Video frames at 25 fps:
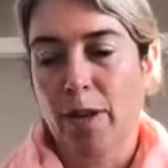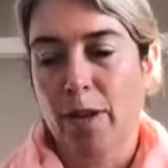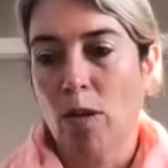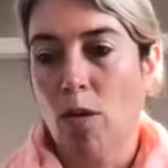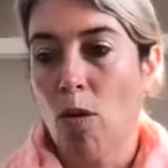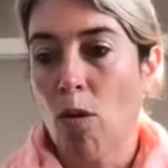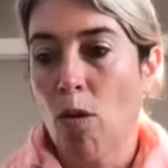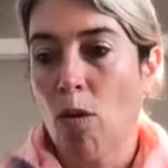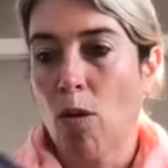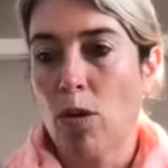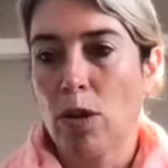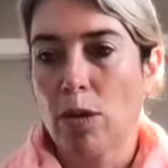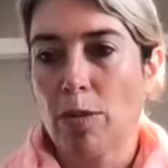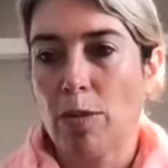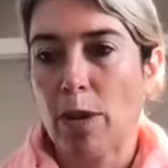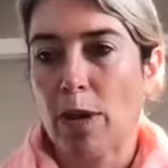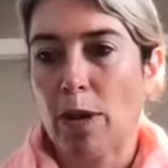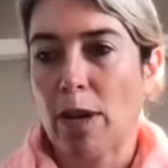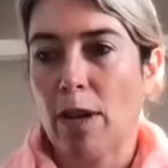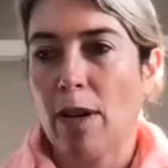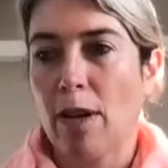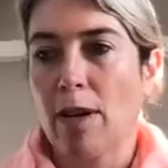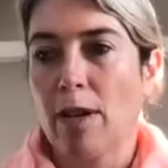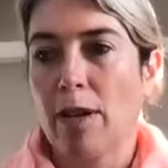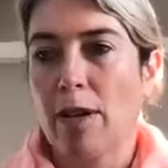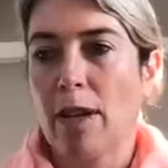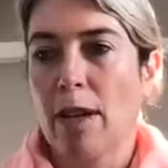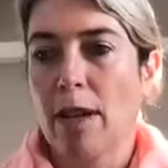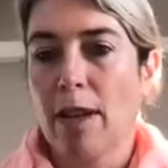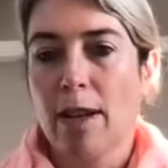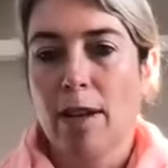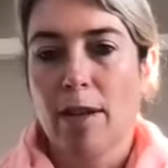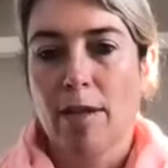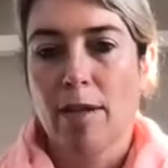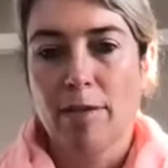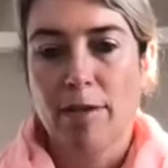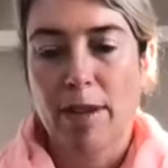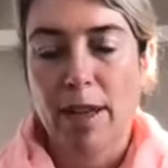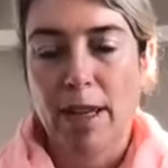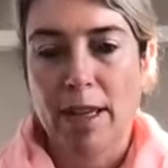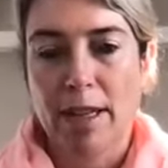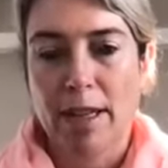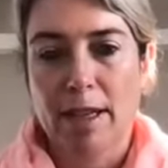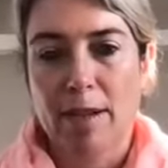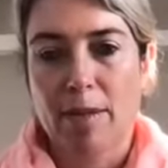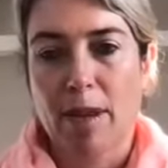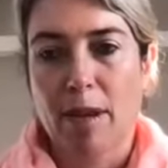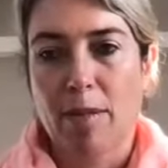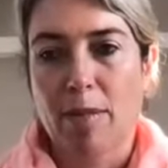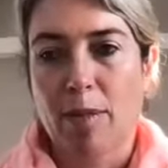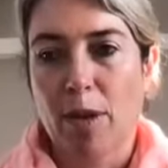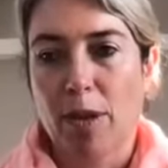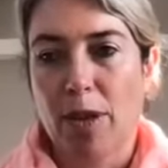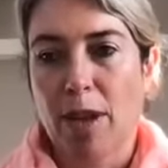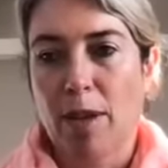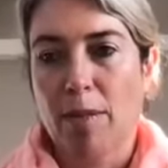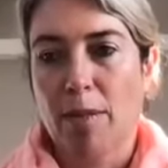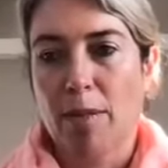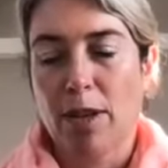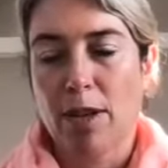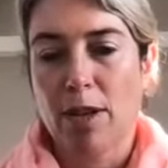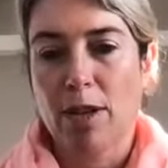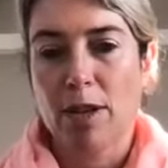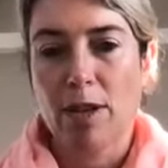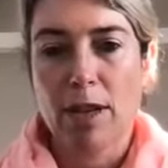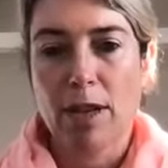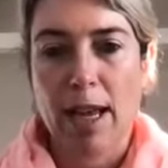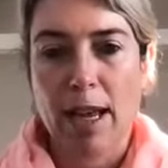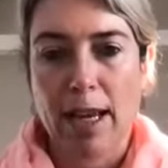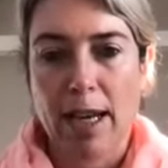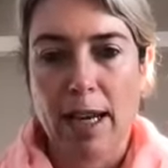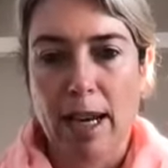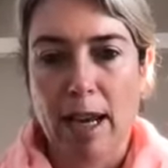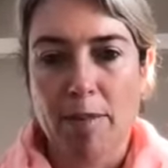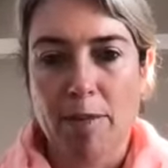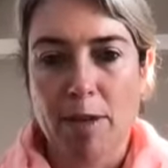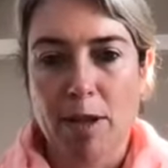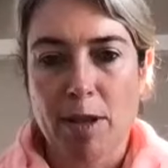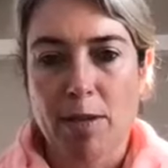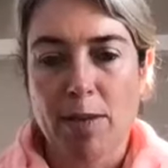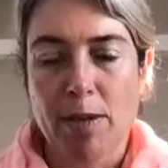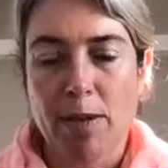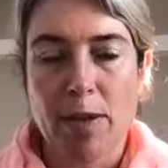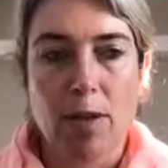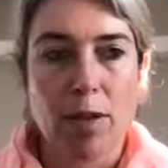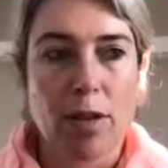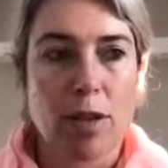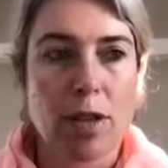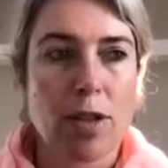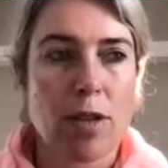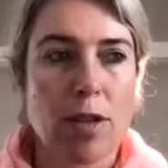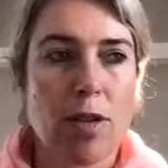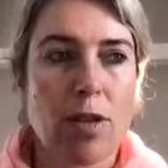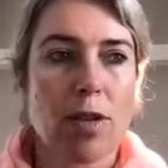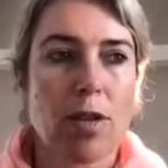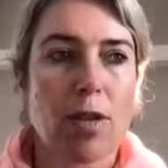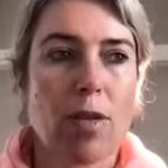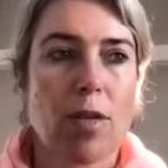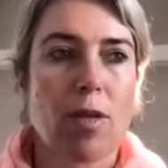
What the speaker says: Or to put it on feet and then put them into like an Epsom salt soak,